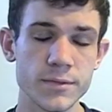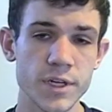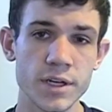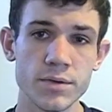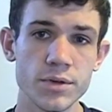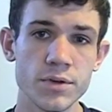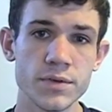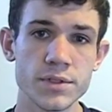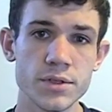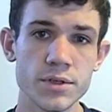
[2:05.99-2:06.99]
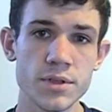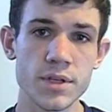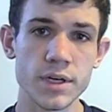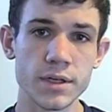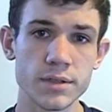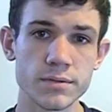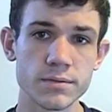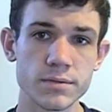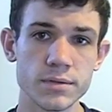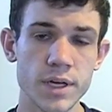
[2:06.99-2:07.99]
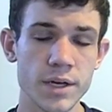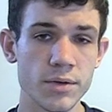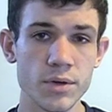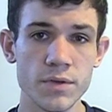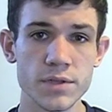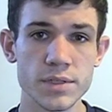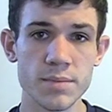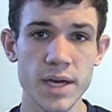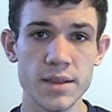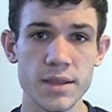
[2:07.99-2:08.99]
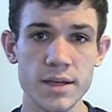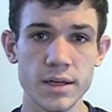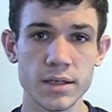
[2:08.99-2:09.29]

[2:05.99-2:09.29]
I don't know if it's a good thing. I don't know if it's a bad thing.